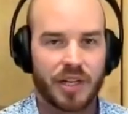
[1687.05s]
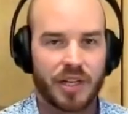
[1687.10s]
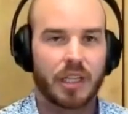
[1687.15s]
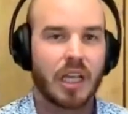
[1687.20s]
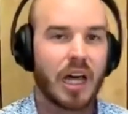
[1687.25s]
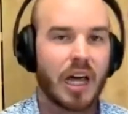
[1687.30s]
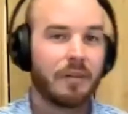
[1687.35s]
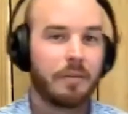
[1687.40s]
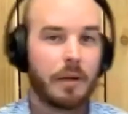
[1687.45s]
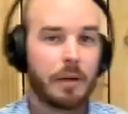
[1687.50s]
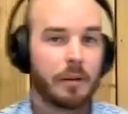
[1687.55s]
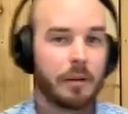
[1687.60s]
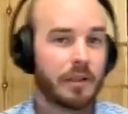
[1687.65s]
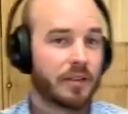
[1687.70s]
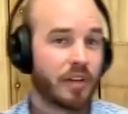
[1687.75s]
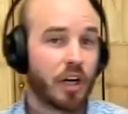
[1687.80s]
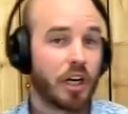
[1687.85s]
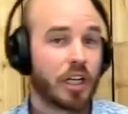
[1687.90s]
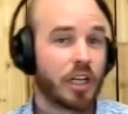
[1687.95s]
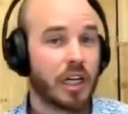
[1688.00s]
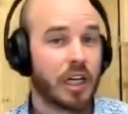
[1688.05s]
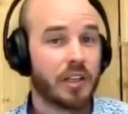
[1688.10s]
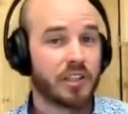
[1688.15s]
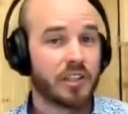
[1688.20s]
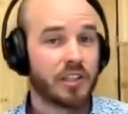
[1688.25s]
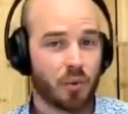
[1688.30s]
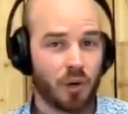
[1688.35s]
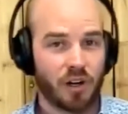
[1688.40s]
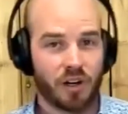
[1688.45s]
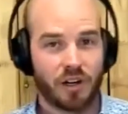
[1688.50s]
A lot of people have already done
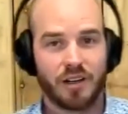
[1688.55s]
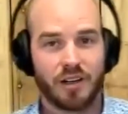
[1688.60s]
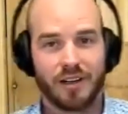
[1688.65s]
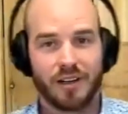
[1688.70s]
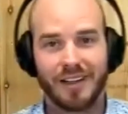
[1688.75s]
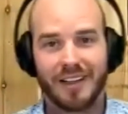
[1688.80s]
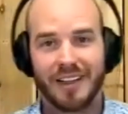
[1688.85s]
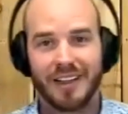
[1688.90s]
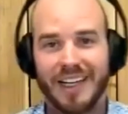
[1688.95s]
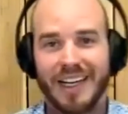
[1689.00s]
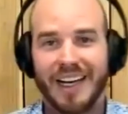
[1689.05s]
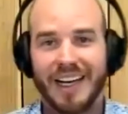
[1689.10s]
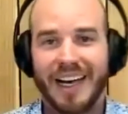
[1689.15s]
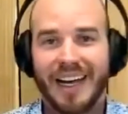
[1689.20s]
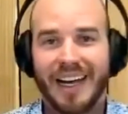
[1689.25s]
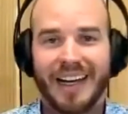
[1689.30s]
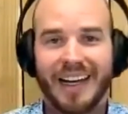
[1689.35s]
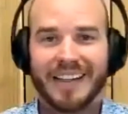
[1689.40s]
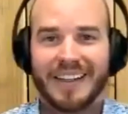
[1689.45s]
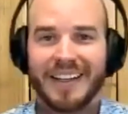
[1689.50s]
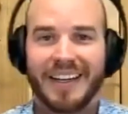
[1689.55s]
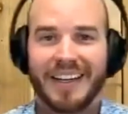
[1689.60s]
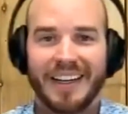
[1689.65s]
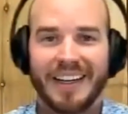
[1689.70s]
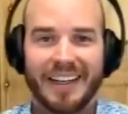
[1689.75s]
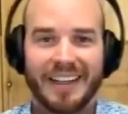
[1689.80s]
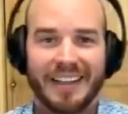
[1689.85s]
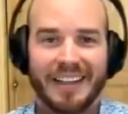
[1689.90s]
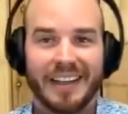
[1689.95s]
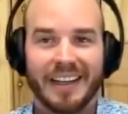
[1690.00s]
this work. And
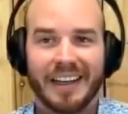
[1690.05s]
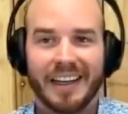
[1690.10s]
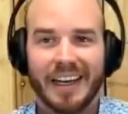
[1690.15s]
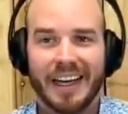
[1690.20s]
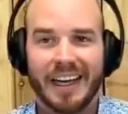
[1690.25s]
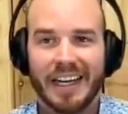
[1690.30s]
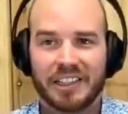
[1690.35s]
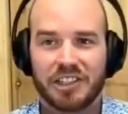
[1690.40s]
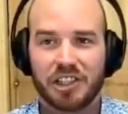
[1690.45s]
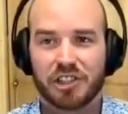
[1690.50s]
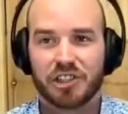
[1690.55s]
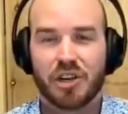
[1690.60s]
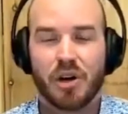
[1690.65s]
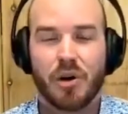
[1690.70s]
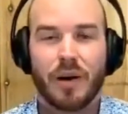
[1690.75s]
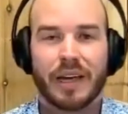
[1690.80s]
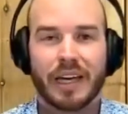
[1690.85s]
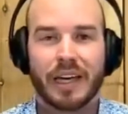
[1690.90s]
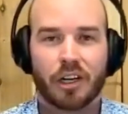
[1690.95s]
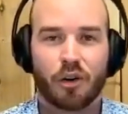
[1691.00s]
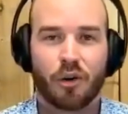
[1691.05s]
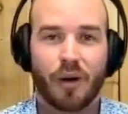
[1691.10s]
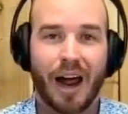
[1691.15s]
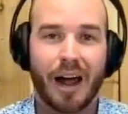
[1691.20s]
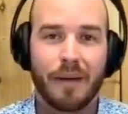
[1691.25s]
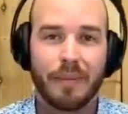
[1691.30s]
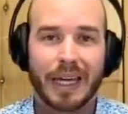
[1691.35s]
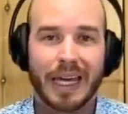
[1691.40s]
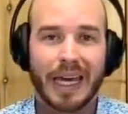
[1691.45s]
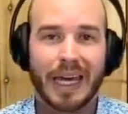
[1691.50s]
it's just going and
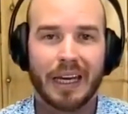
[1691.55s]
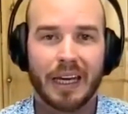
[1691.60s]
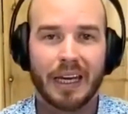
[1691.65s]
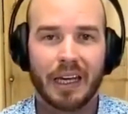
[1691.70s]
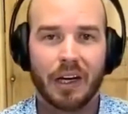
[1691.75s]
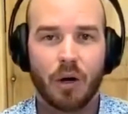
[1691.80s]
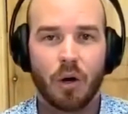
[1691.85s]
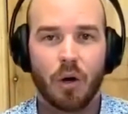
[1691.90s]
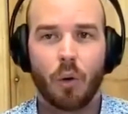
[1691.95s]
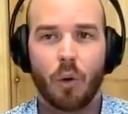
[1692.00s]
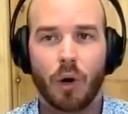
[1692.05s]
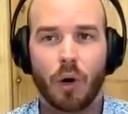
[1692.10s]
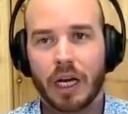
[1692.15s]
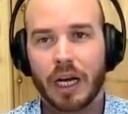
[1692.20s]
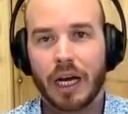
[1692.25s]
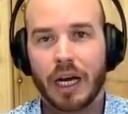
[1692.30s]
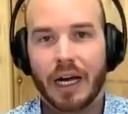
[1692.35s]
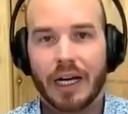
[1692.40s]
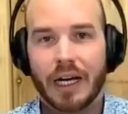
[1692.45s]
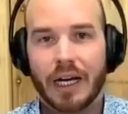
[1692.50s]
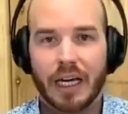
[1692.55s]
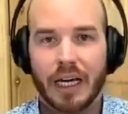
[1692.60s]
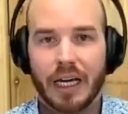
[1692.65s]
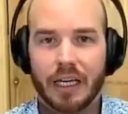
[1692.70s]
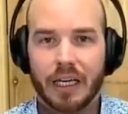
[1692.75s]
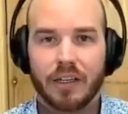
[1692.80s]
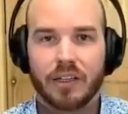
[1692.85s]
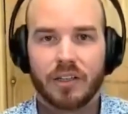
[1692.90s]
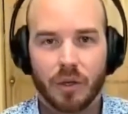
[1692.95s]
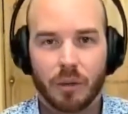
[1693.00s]
grabbing it and organizing it
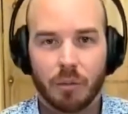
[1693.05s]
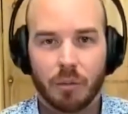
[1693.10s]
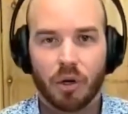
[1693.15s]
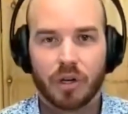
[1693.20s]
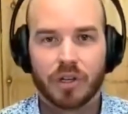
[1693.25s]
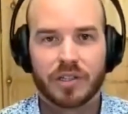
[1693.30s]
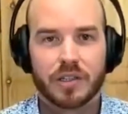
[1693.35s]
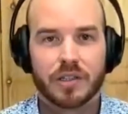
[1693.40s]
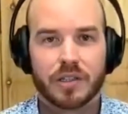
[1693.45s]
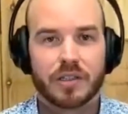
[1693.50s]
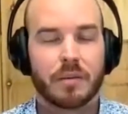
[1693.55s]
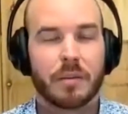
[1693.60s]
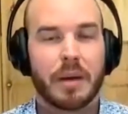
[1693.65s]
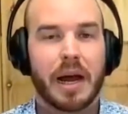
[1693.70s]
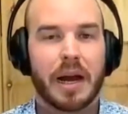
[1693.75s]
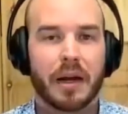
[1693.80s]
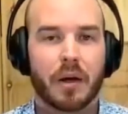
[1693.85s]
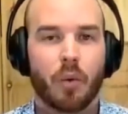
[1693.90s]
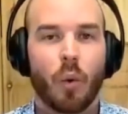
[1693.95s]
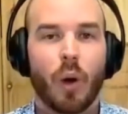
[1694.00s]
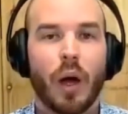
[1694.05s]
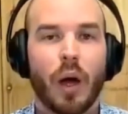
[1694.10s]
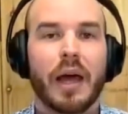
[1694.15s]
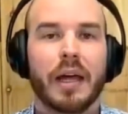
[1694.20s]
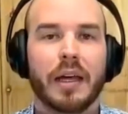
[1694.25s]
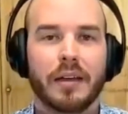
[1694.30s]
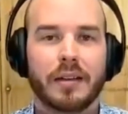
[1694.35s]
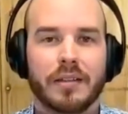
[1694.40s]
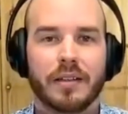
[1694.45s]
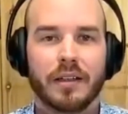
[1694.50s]
into a more systematic
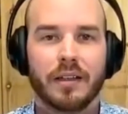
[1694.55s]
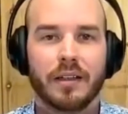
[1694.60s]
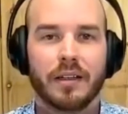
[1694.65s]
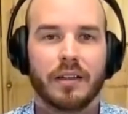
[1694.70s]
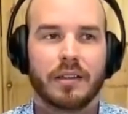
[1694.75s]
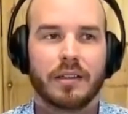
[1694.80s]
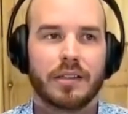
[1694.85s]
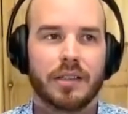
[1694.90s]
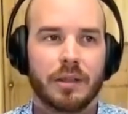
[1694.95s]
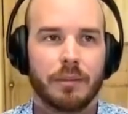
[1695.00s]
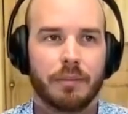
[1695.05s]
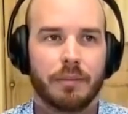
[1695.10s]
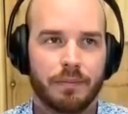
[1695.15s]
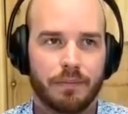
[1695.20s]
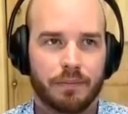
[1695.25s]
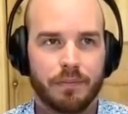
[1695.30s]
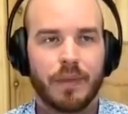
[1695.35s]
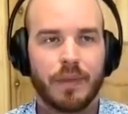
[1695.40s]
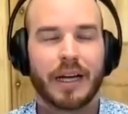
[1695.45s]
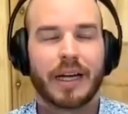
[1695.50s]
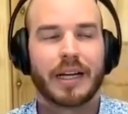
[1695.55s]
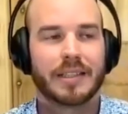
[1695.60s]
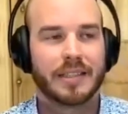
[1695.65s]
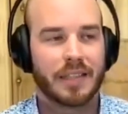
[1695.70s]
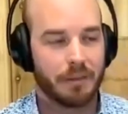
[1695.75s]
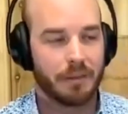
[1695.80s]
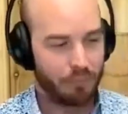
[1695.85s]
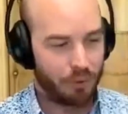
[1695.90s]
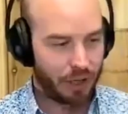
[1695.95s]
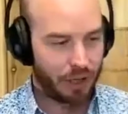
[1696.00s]
way to like I
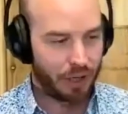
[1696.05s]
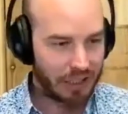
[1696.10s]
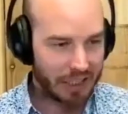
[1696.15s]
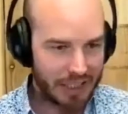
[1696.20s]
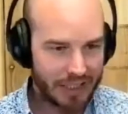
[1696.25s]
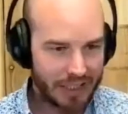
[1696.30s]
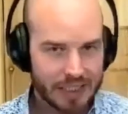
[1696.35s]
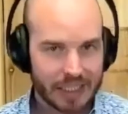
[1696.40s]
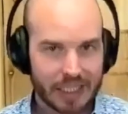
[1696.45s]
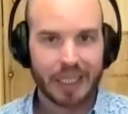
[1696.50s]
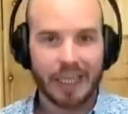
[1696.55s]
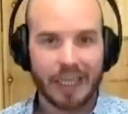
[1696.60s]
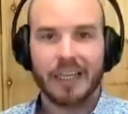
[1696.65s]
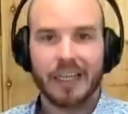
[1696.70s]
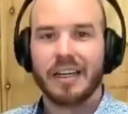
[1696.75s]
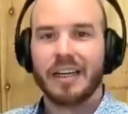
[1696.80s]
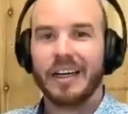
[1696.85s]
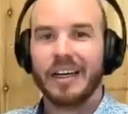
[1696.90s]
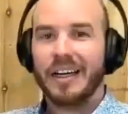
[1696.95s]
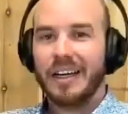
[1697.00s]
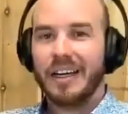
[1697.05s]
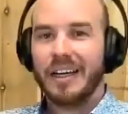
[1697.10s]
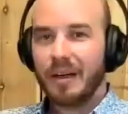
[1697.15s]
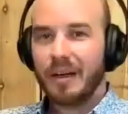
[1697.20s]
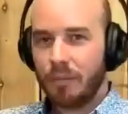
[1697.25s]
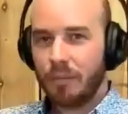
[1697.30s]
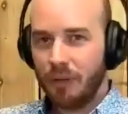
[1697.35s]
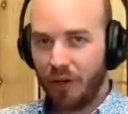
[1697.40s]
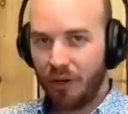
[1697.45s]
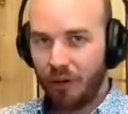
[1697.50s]
said, bring leads in,
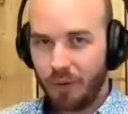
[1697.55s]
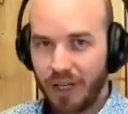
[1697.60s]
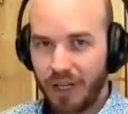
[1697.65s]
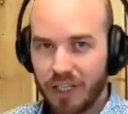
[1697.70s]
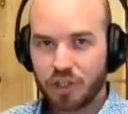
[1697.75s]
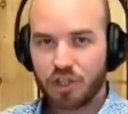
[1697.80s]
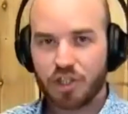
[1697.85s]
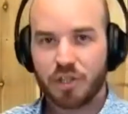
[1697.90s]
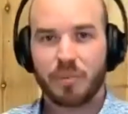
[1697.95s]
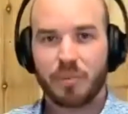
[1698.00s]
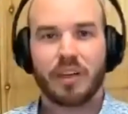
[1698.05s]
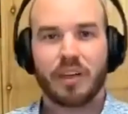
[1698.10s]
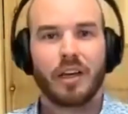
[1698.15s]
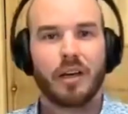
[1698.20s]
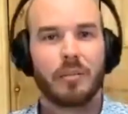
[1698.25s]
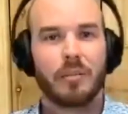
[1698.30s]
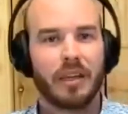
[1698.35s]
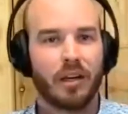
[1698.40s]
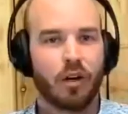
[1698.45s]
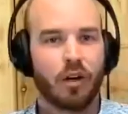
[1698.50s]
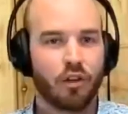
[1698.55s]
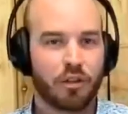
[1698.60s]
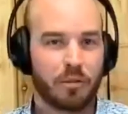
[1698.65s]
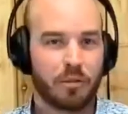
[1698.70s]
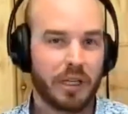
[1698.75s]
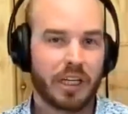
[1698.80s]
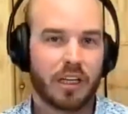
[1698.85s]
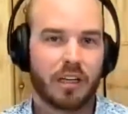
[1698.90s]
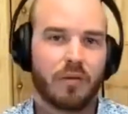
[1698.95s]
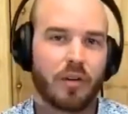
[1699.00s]
build a relationship with them, and then
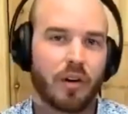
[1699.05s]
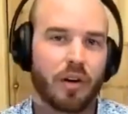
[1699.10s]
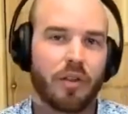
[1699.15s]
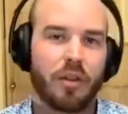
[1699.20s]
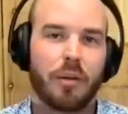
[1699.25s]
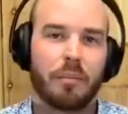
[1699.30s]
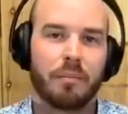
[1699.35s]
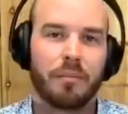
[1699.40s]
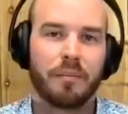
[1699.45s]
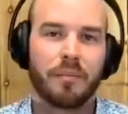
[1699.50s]
ultimately convert them.